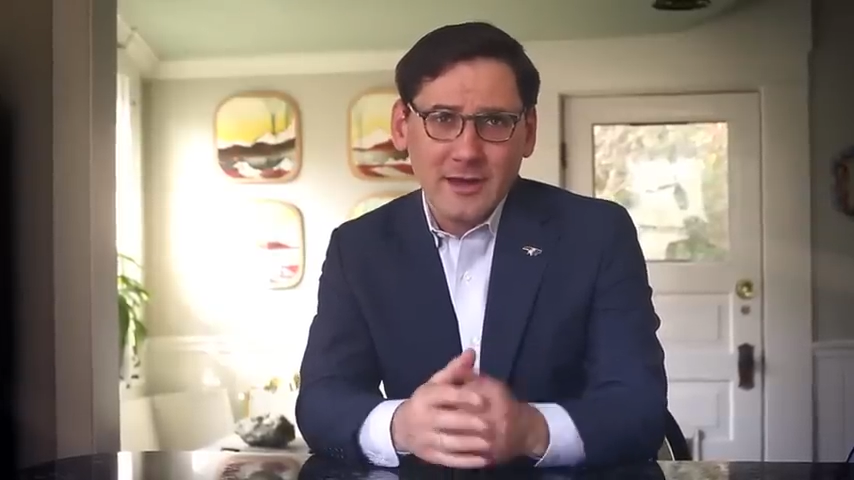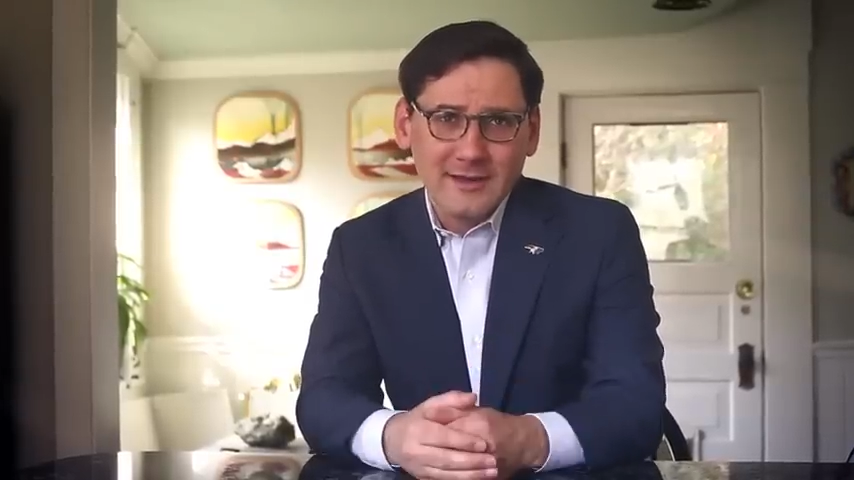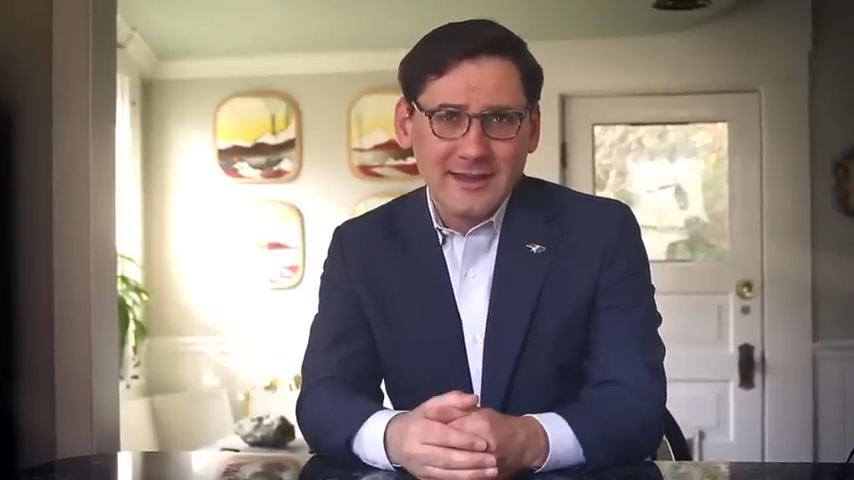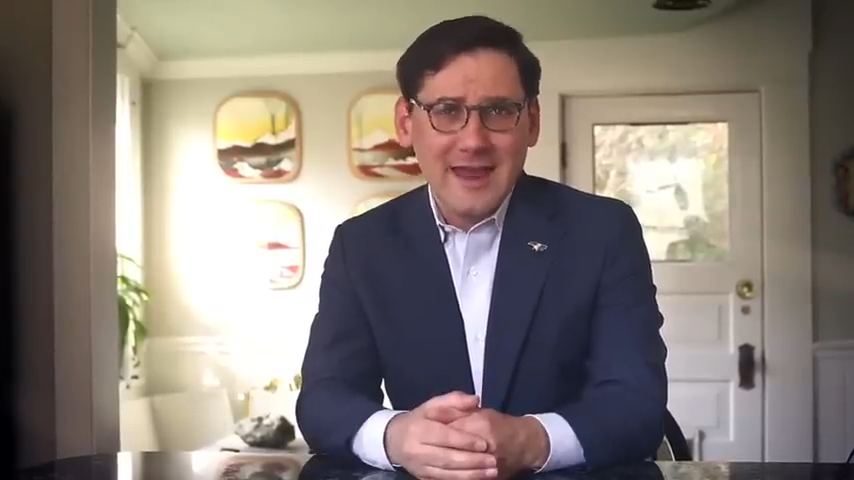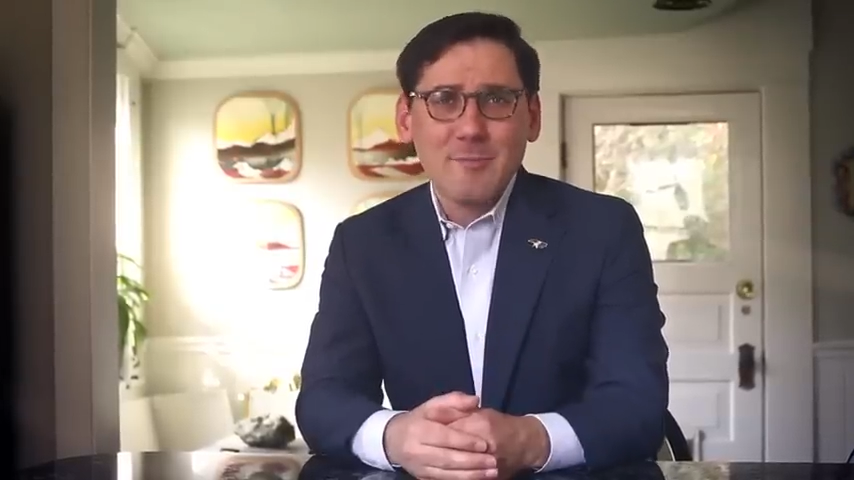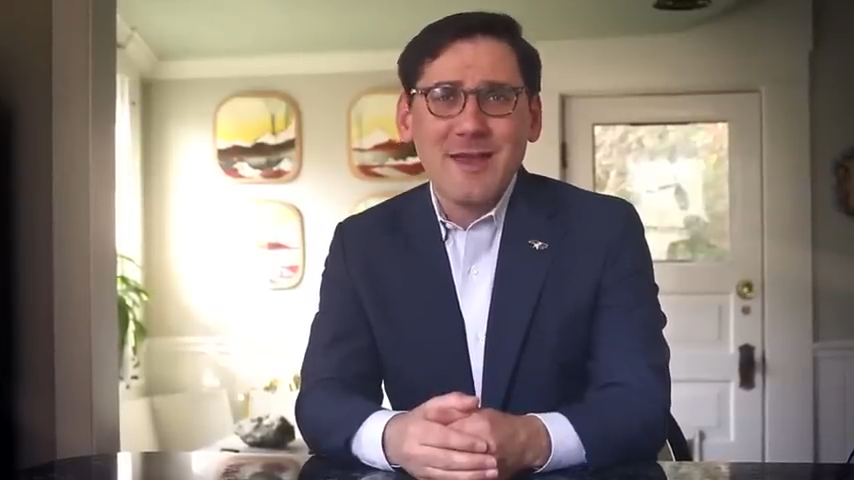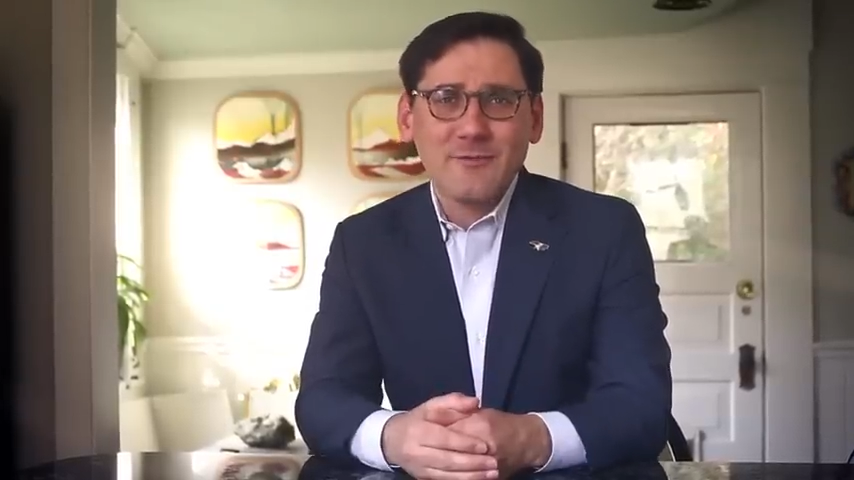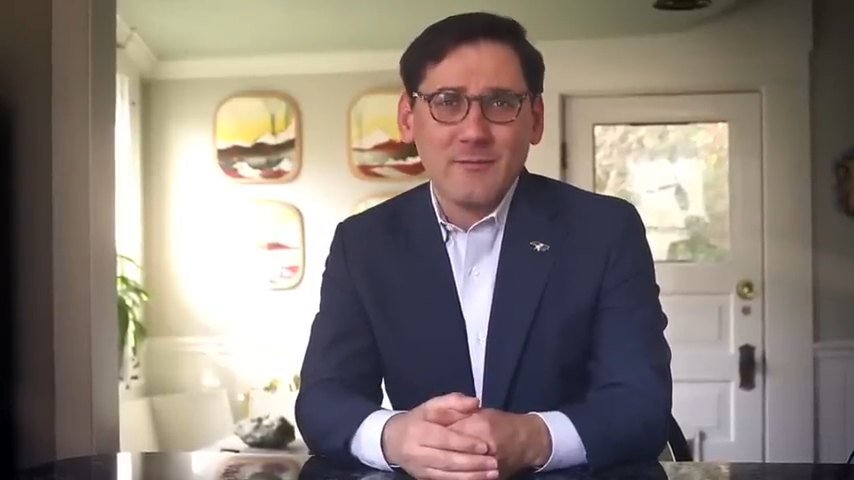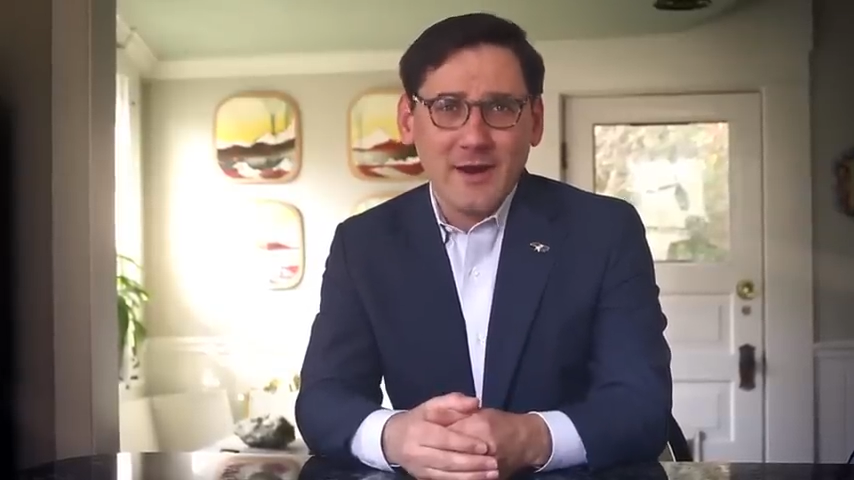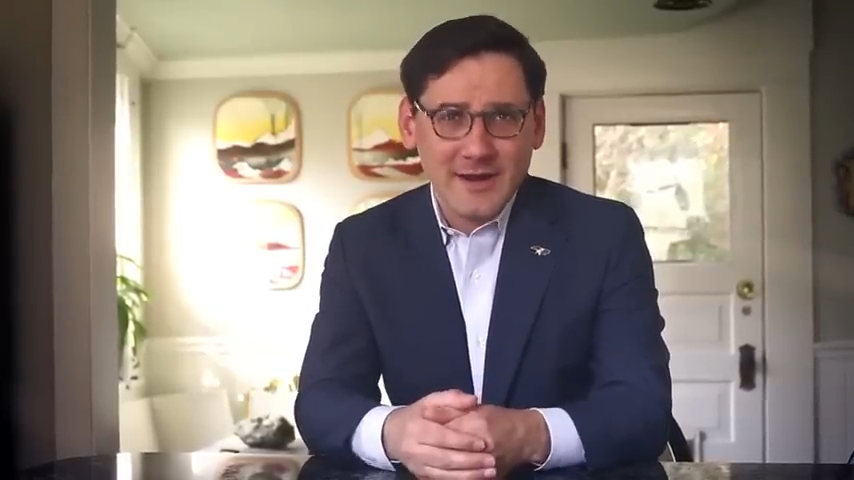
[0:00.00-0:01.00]
and
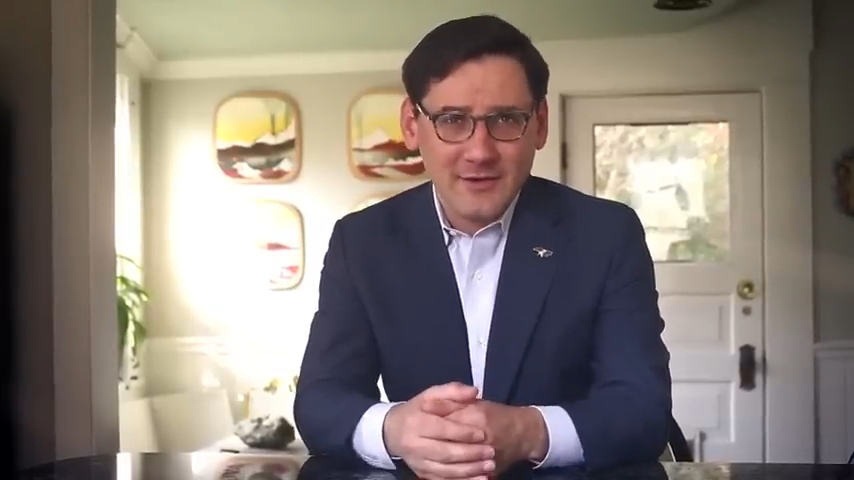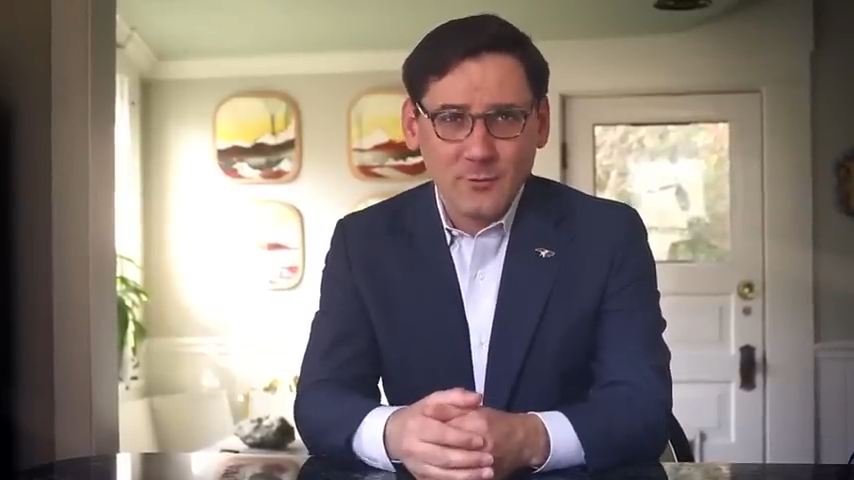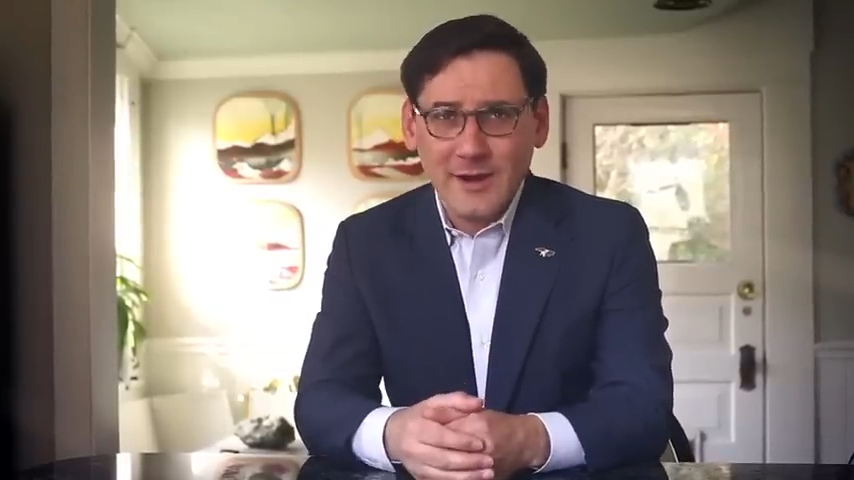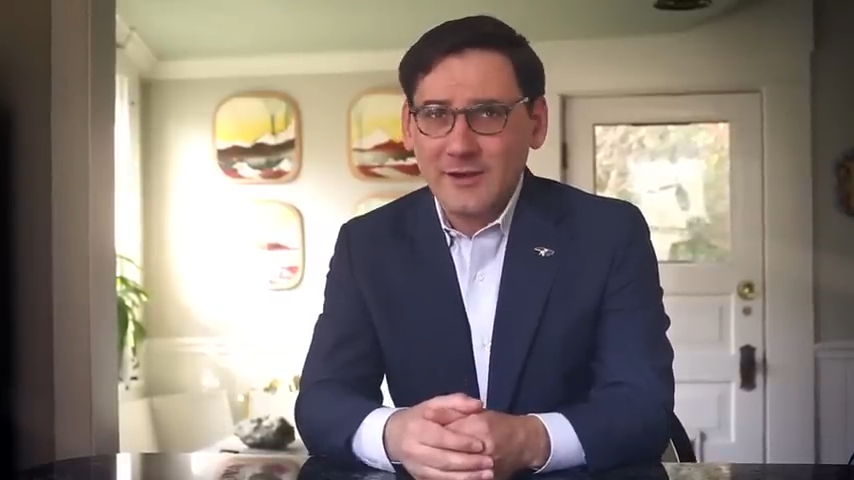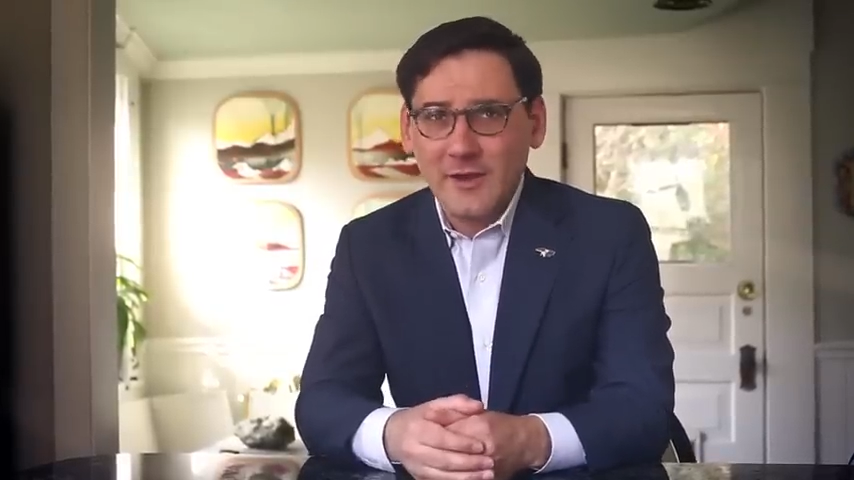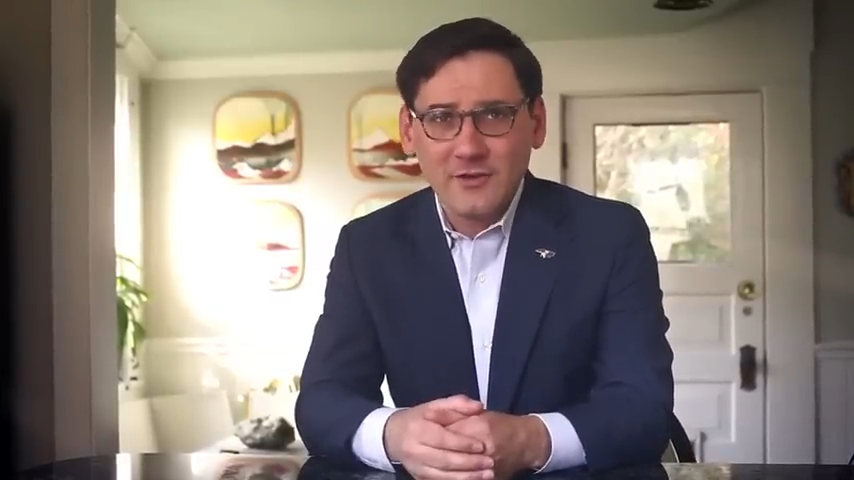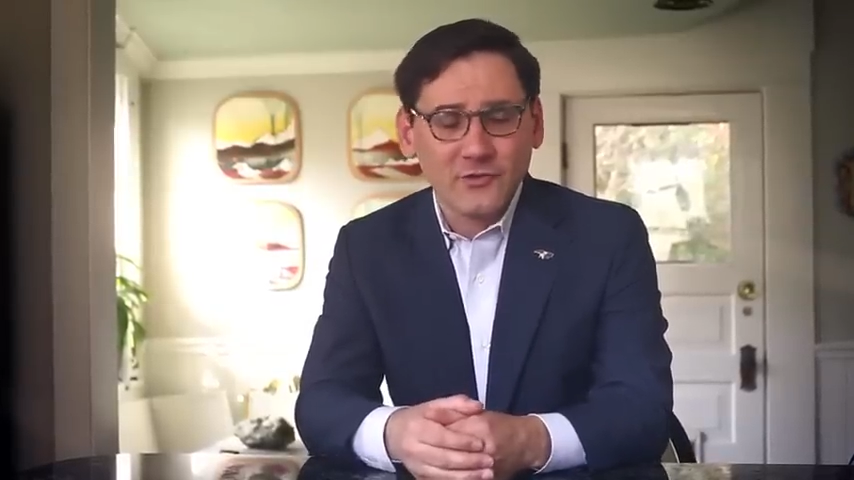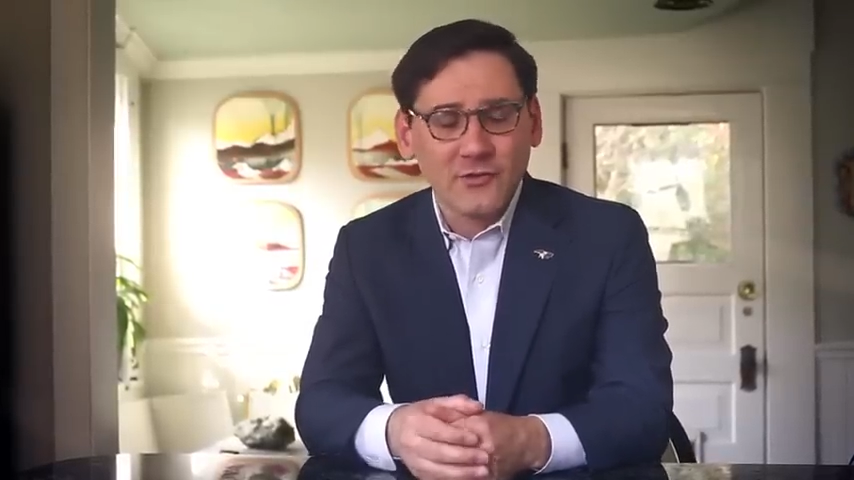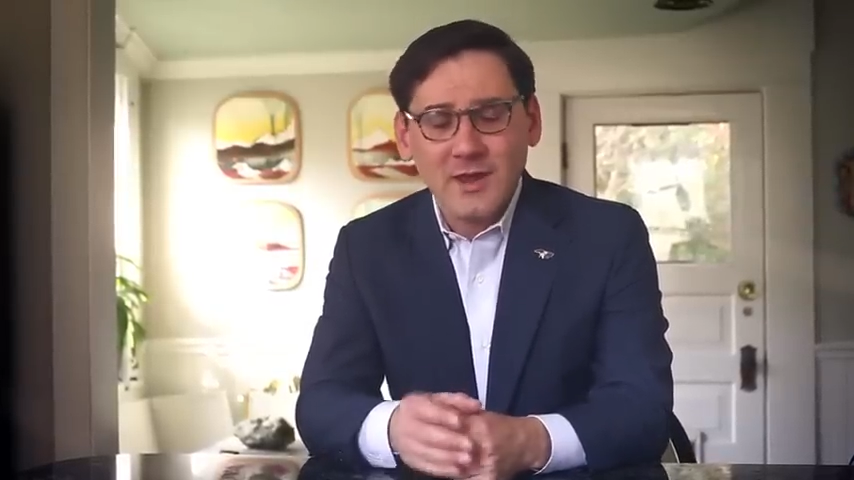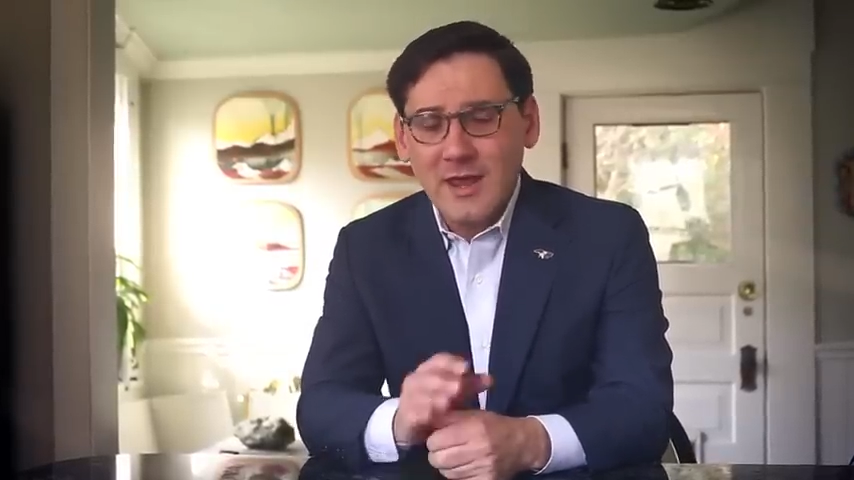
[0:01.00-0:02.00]
campaign finance
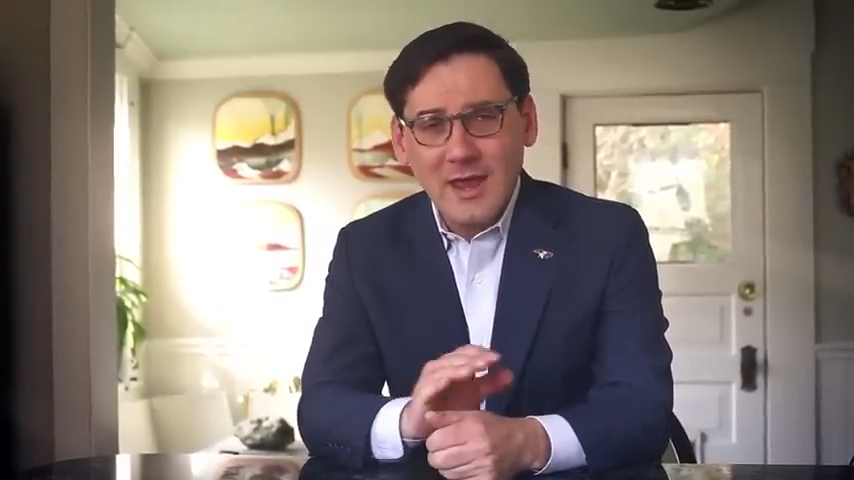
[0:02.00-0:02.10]
regulations